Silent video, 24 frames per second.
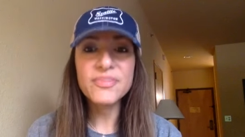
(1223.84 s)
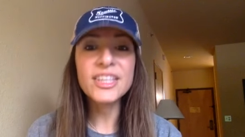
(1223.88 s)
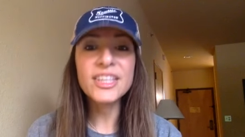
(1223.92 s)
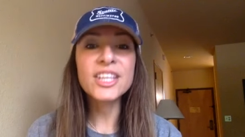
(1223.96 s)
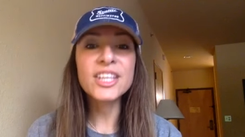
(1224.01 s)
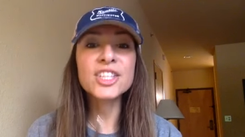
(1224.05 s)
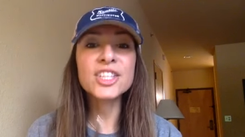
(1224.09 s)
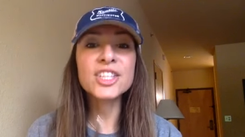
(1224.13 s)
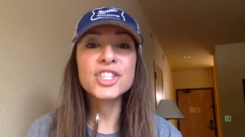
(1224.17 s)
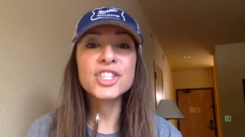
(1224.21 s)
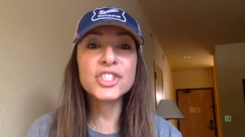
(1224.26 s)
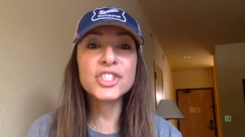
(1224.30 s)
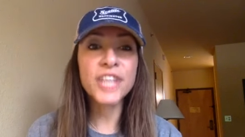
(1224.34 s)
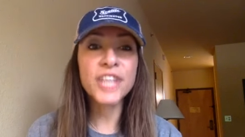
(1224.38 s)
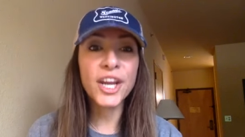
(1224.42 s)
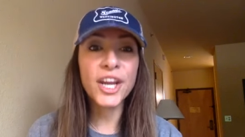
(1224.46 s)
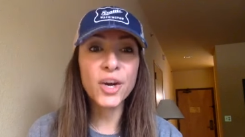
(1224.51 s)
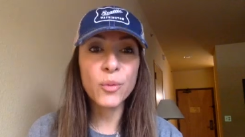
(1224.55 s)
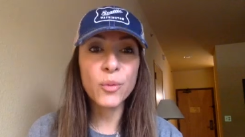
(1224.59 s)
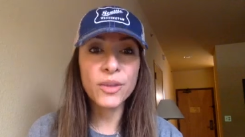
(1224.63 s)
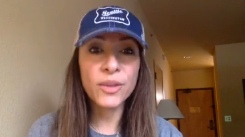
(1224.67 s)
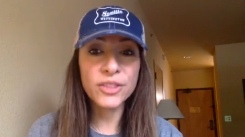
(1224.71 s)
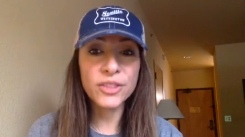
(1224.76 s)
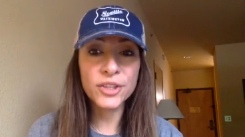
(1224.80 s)

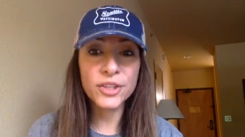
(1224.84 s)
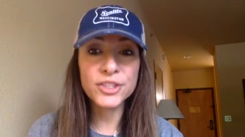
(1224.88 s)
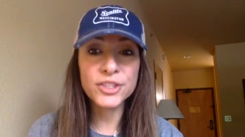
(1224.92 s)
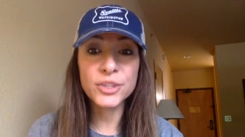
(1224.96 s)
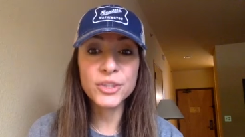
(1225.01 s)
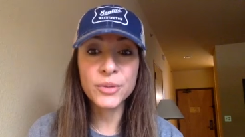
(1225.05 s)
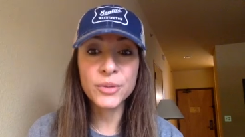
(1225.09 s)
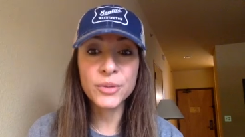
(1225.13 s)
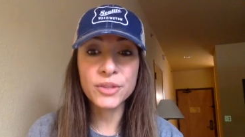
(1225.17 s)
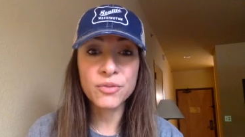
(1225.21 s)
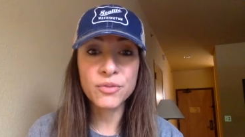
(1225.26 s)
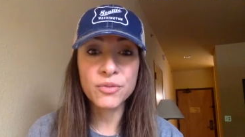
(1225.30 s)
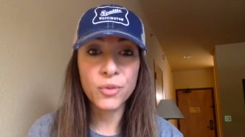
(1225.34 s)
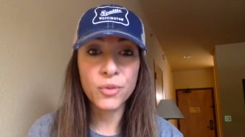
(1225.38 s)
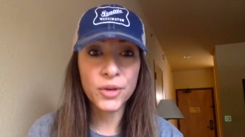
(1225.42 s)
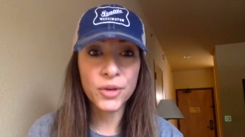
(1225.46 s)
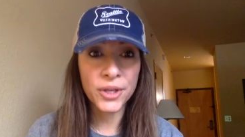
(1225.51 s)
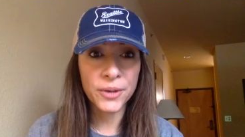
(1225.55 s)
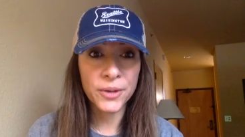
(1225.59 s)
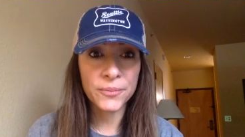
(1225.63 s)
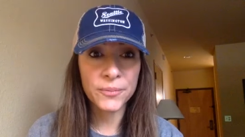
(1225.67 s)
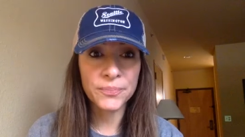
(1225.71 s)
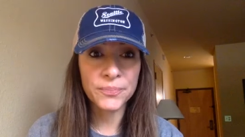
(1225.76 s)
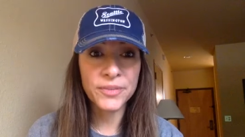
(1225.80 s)
share what they're doing for
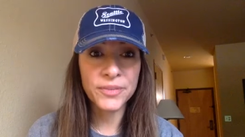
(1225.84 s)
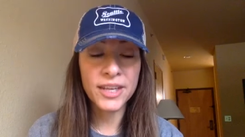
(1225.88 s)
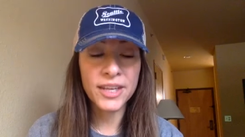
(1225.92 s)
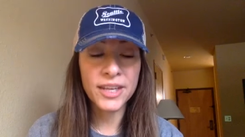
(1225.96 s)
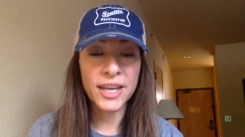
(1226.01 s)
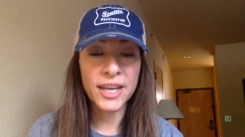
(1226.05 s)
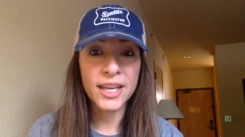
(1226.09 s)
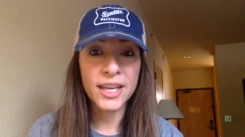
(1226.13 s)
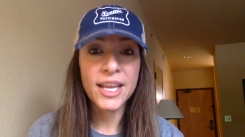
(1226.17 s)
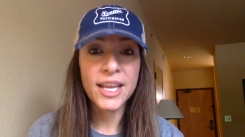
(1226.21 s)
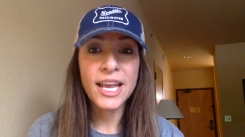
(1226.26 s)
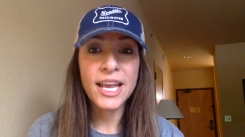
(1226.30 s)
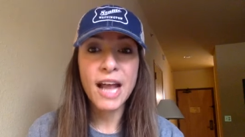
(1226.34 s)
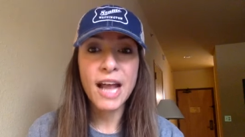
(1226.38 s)
you okay